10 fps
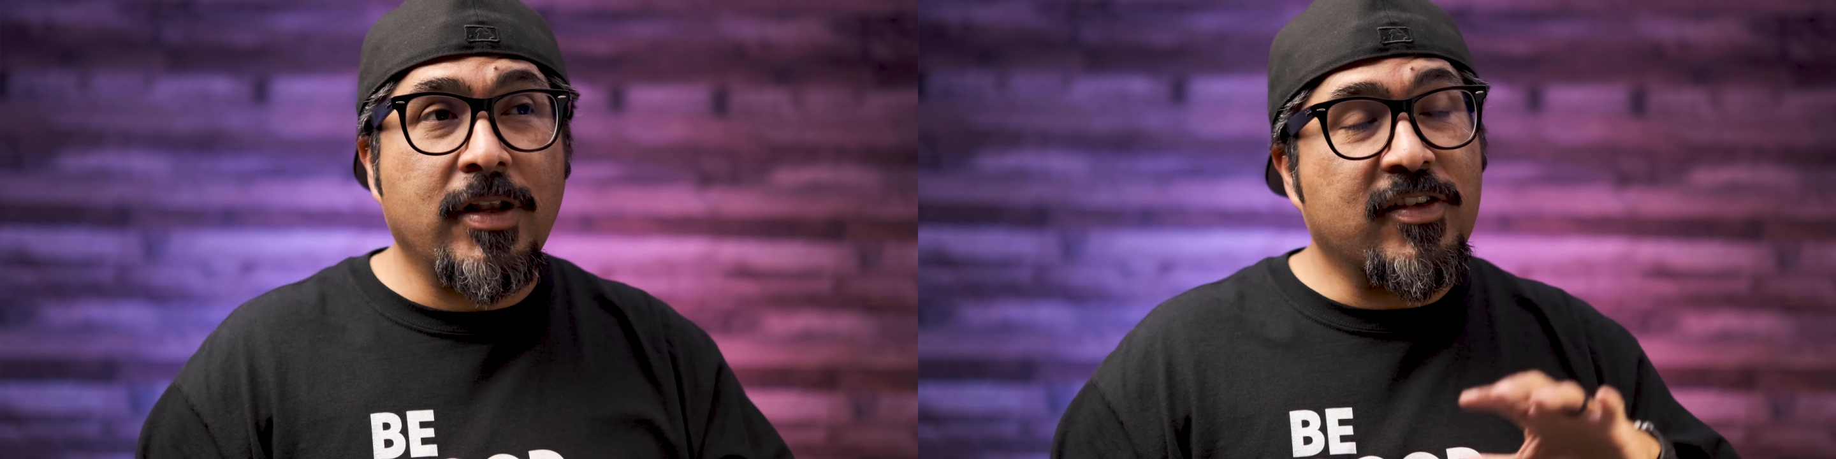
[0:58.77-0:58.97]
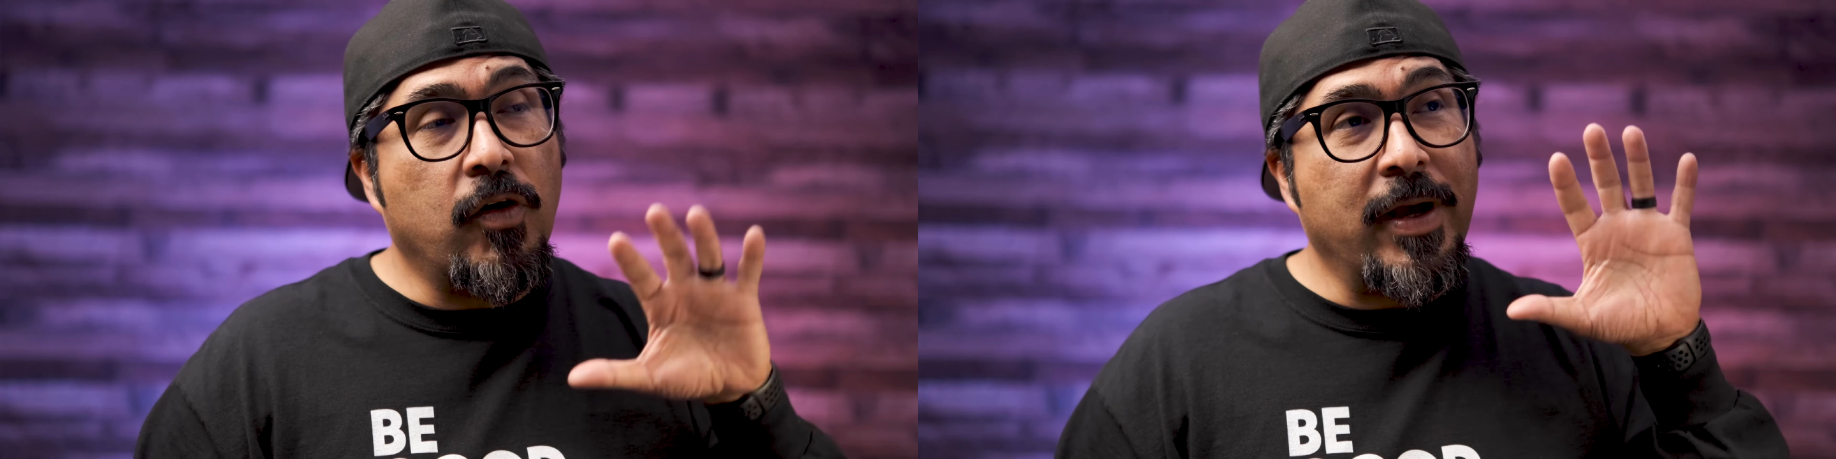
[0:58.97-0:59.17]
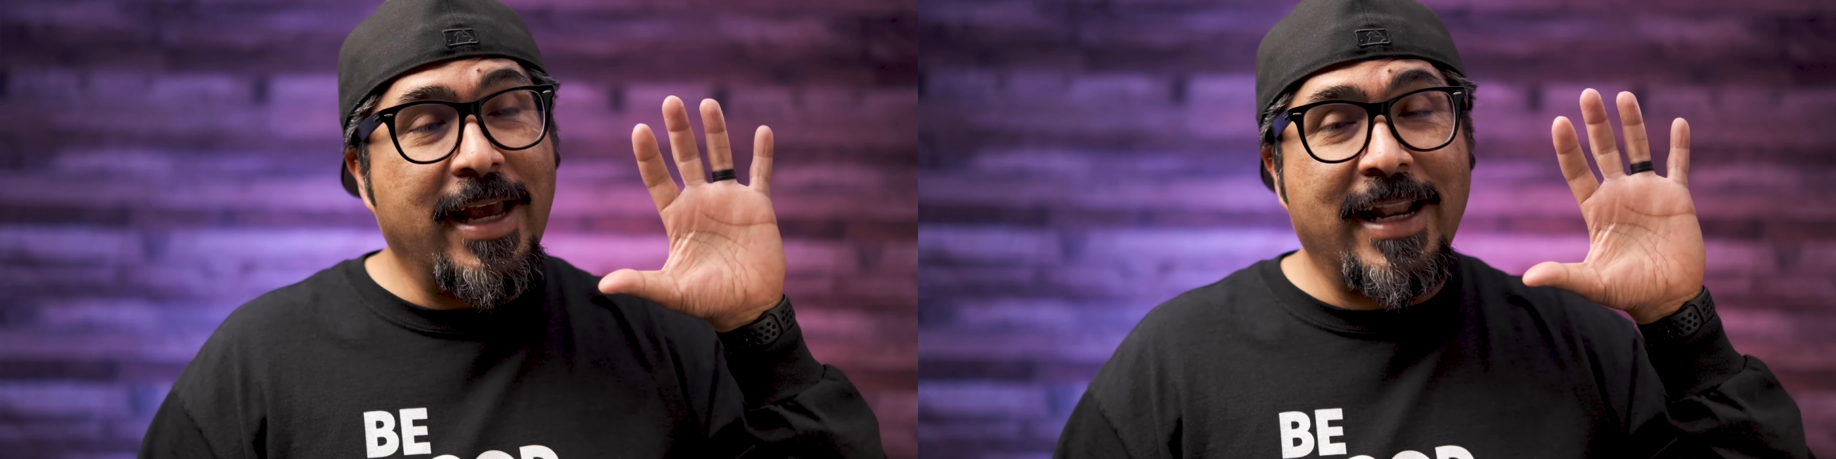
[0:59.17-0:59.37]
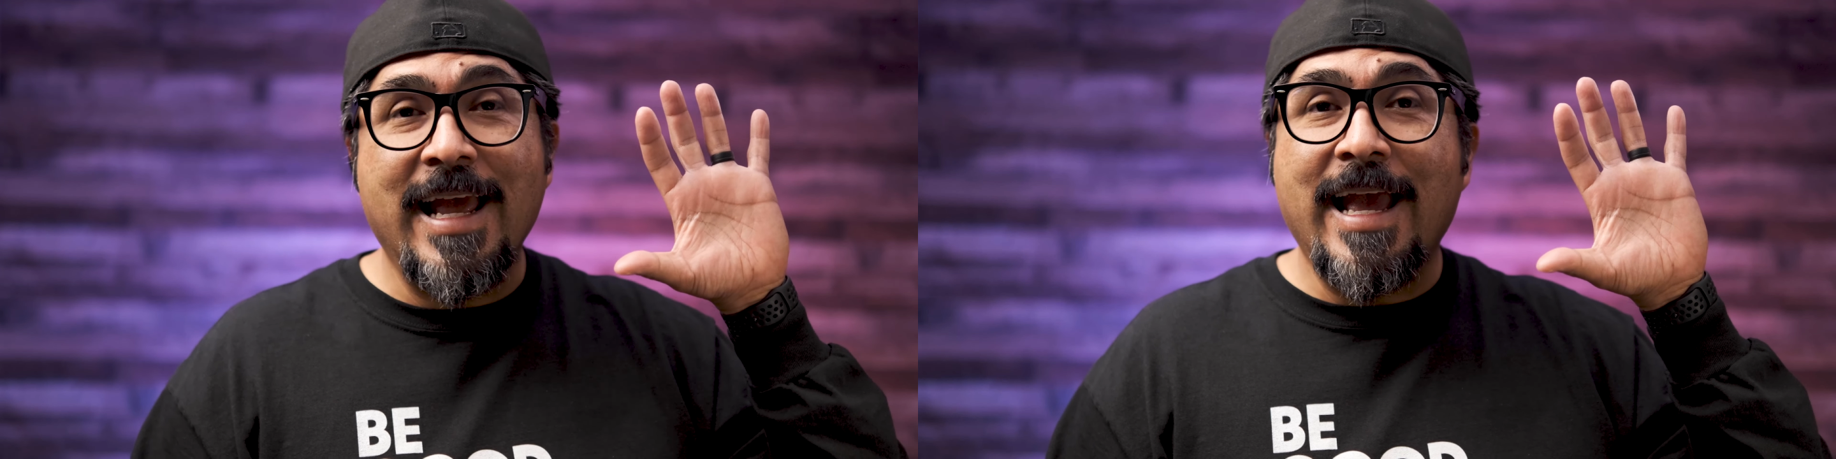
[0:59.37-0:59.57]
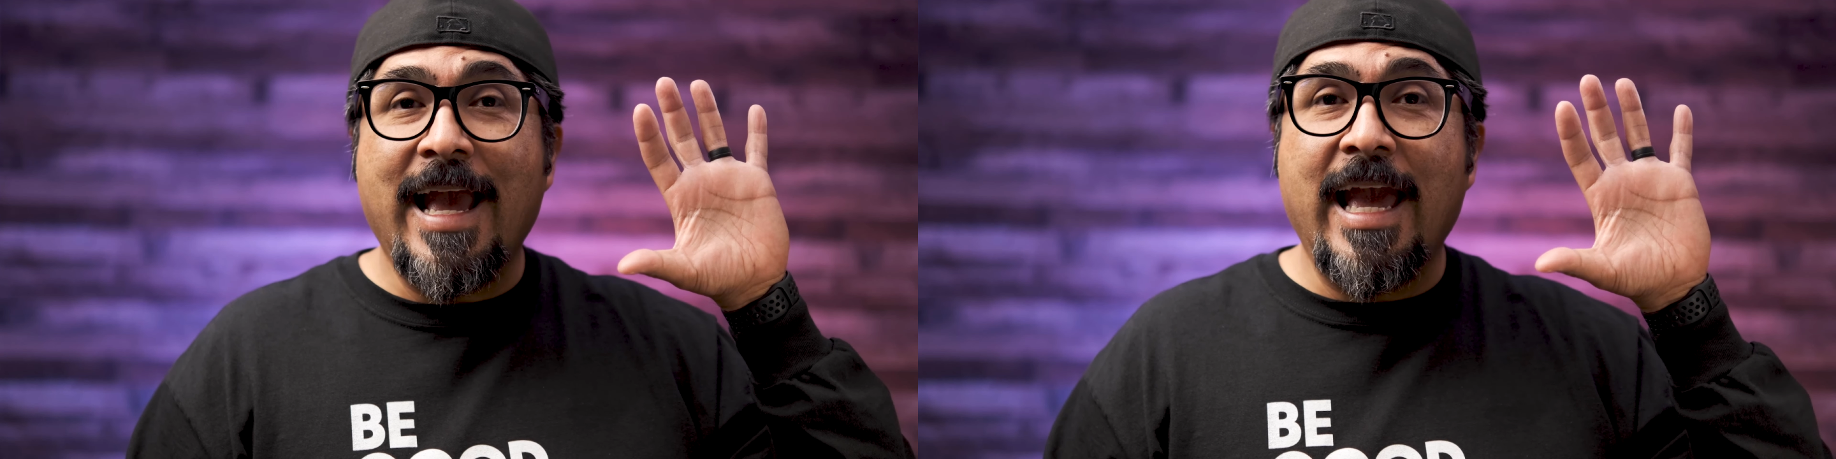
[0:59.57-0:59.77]
let's go ahead
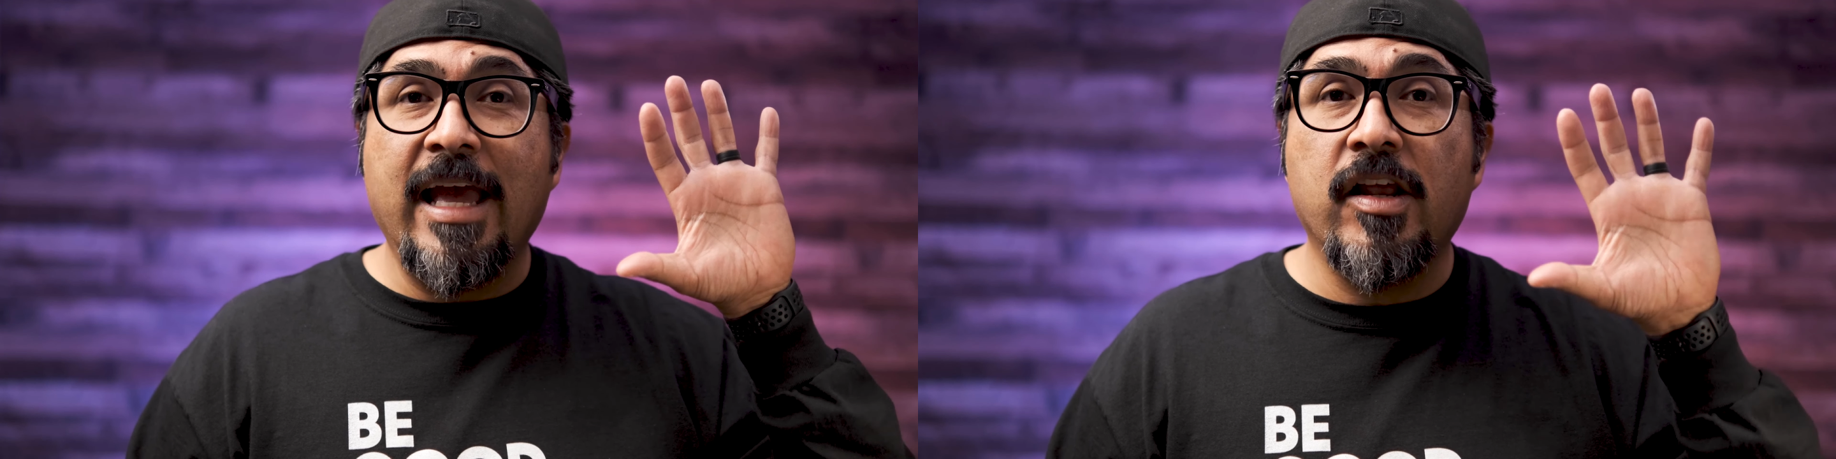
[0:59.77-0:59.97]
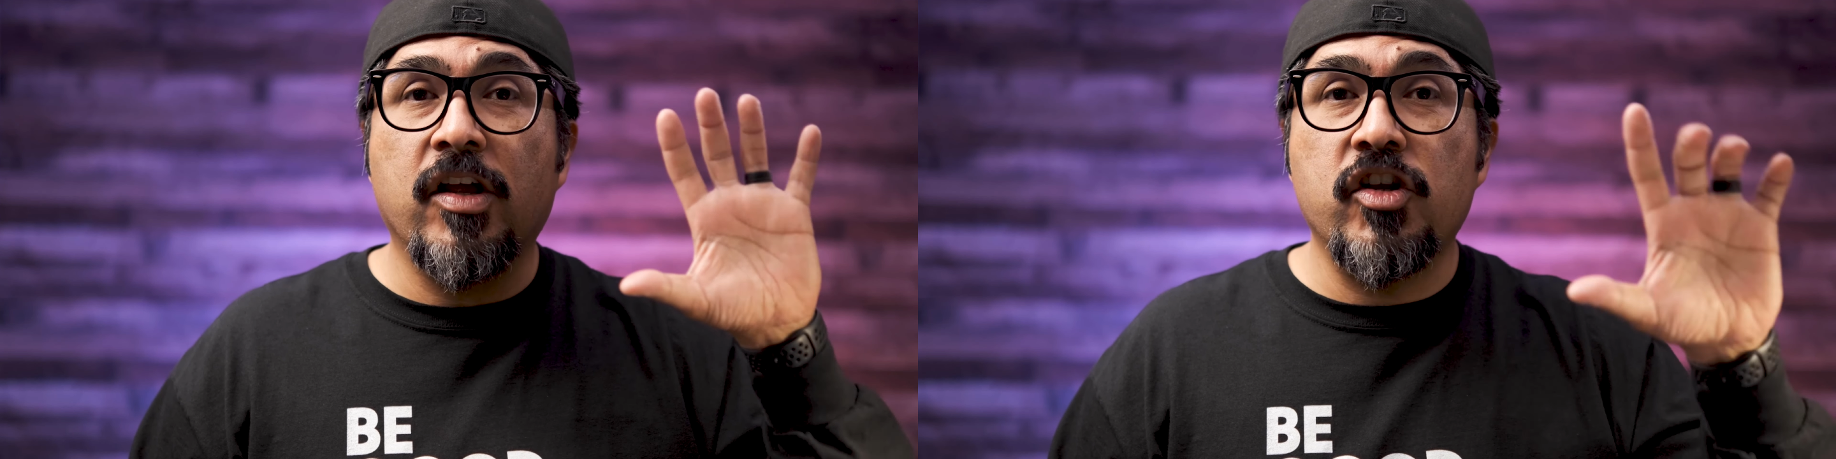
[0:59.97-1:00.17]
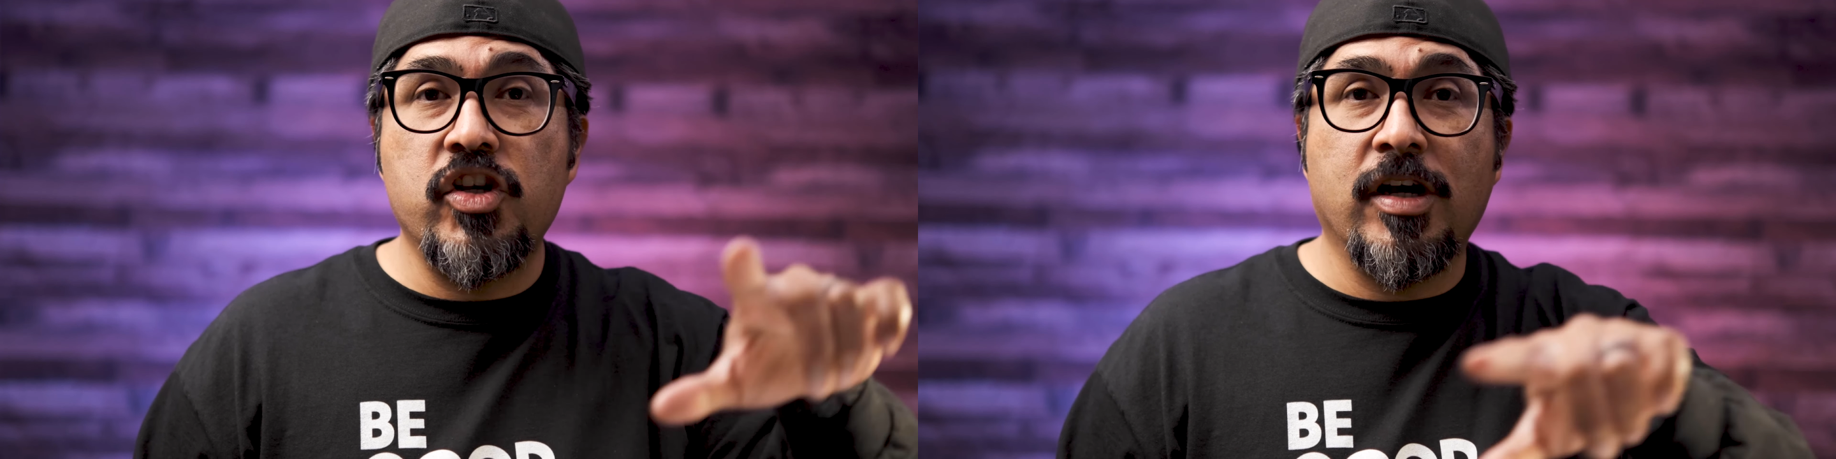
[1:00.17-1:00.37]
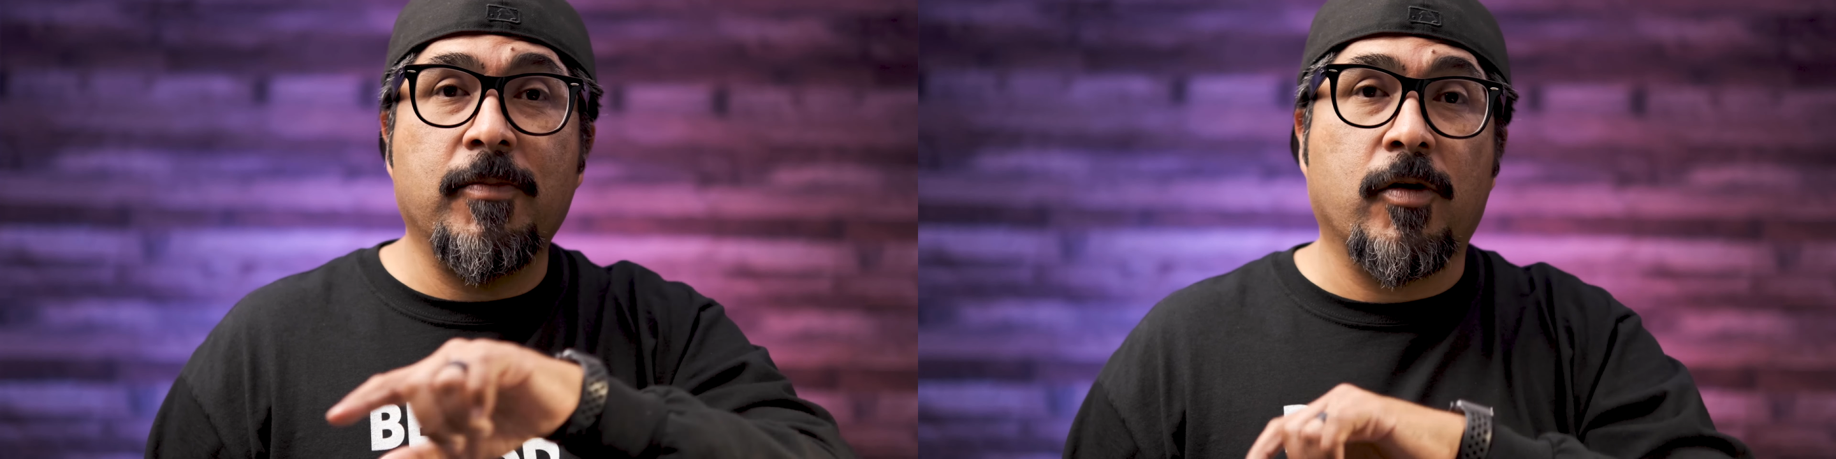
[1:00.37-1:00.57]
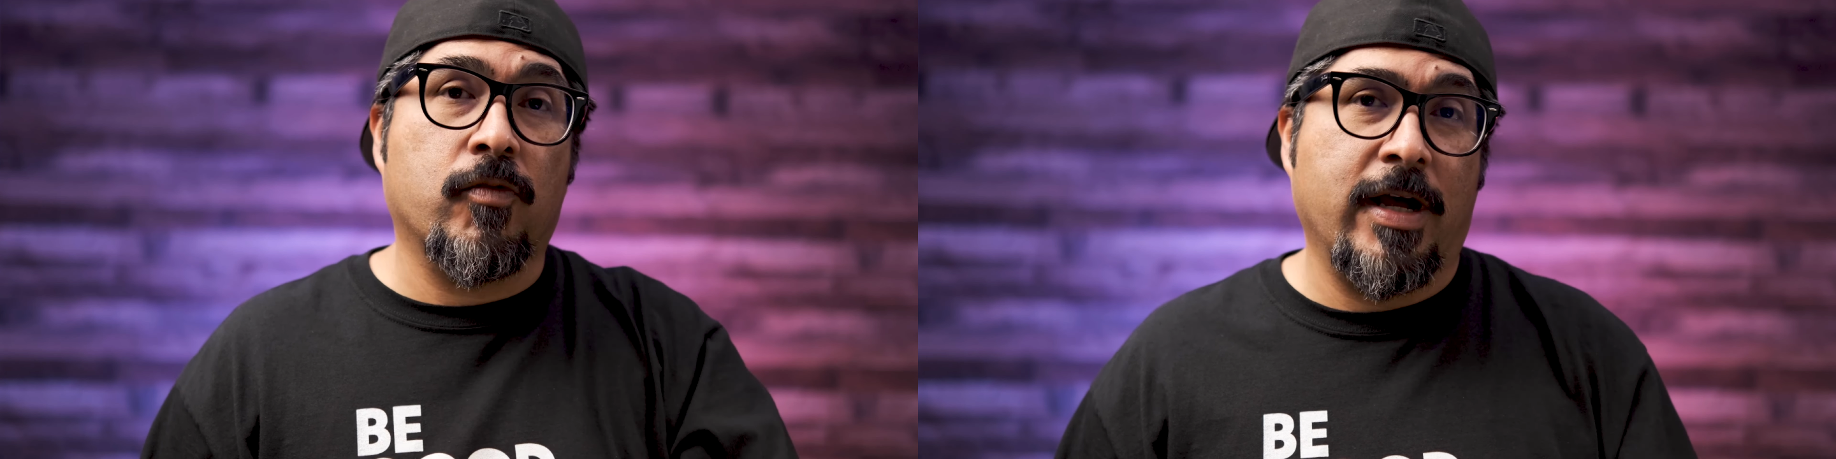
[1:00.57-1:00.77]
and
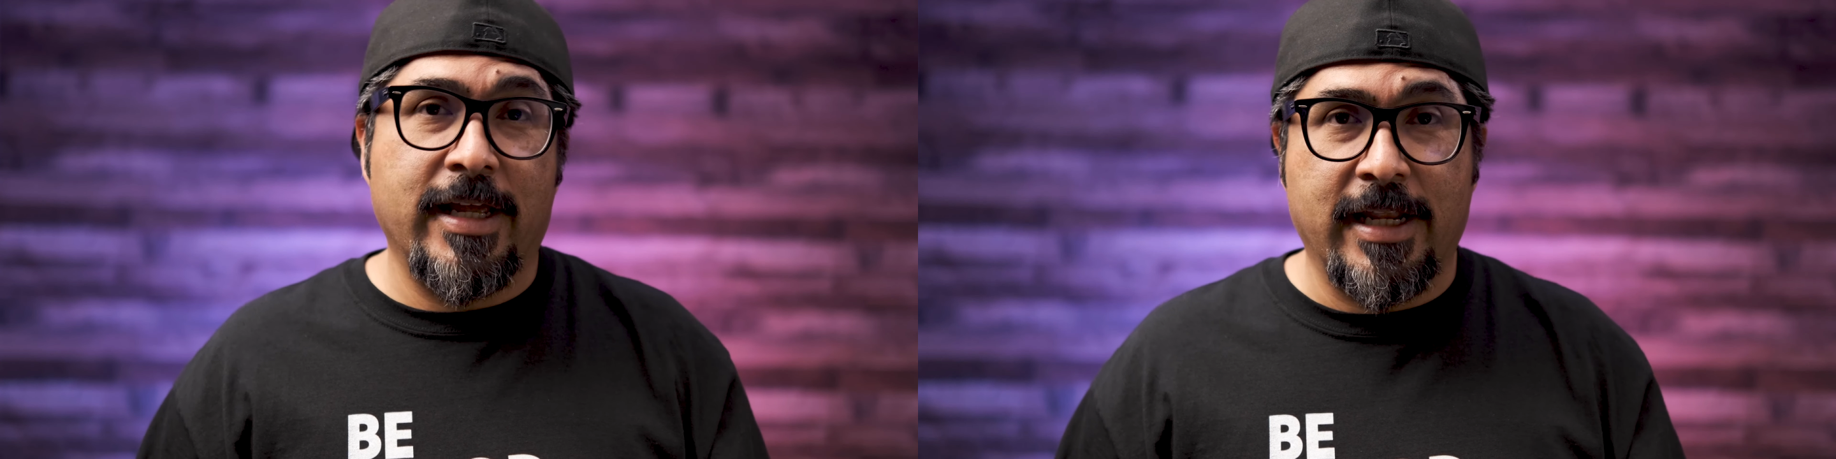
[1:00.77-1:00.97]
jump right